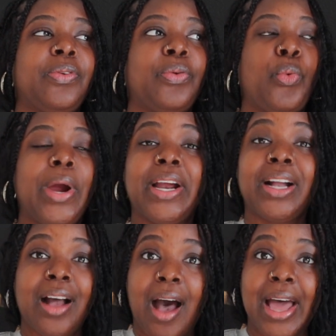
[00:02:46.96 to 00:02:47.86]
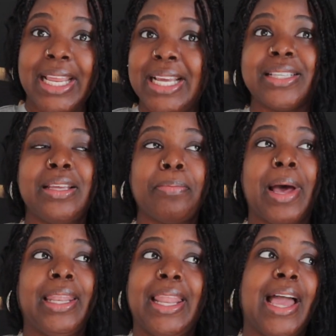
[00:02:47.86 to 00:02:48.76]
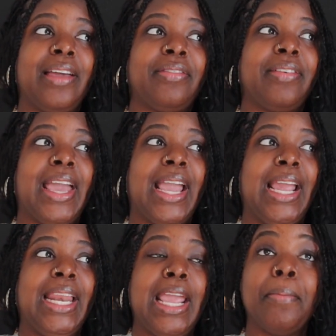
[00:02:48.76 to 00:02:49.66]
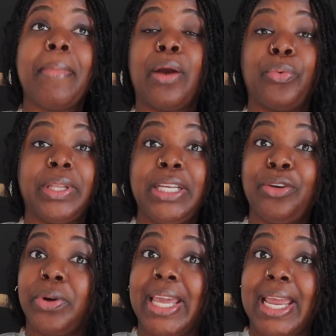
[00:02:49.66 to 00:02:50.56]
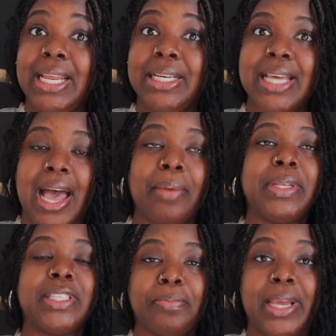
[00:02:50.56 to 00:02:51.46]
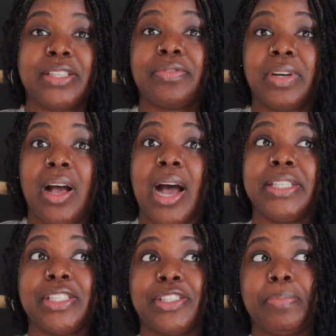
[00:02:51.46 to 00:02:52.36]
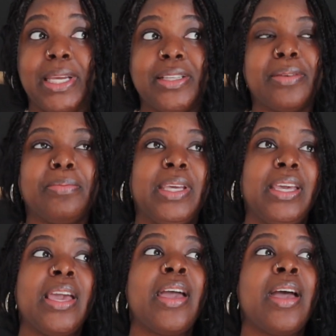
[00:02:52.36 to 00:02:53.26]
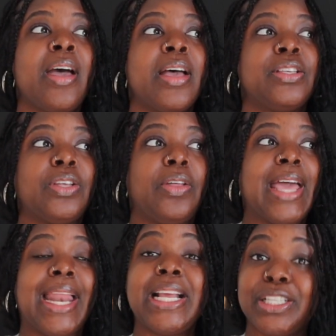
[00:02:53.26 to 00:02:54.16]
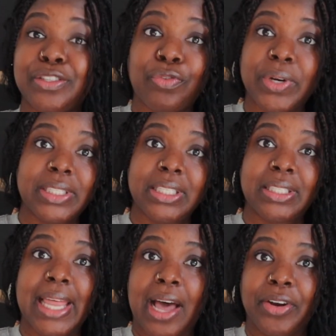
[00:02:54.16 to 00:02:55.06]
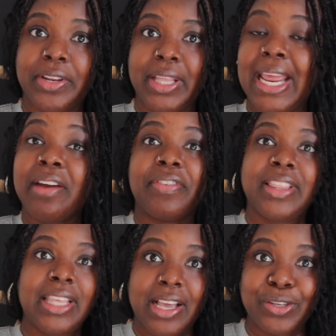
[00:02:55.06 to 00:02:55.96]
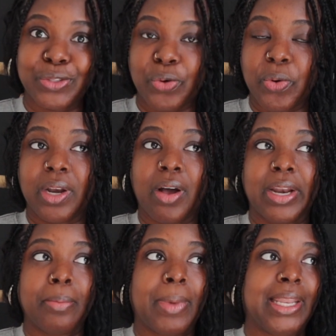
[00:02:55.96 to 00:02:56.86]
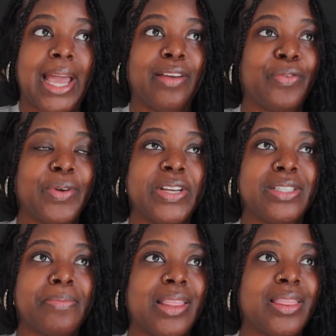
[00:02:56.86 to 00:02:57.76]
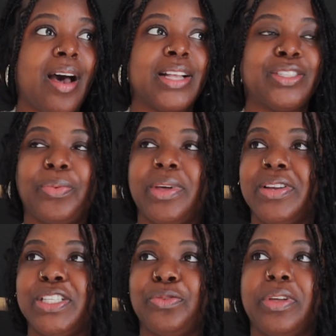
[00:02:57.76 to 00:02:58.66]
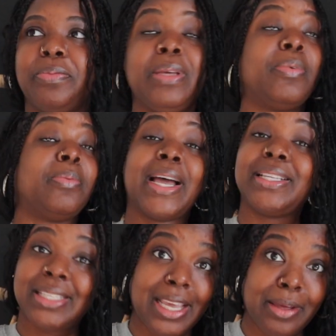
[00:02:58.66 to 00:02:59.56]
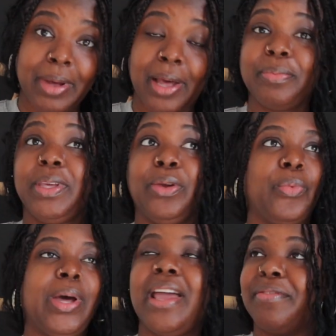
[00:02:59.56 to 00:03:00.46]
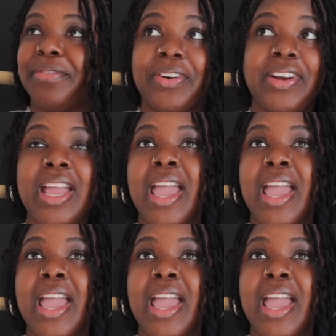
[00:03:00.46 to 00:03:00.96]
where God is in my life, and am I really creating time and space for God to speak to me so that his voice is louder than everything else going on in my life, whether it's my thoughts, whether it's what people might say about me, whatever.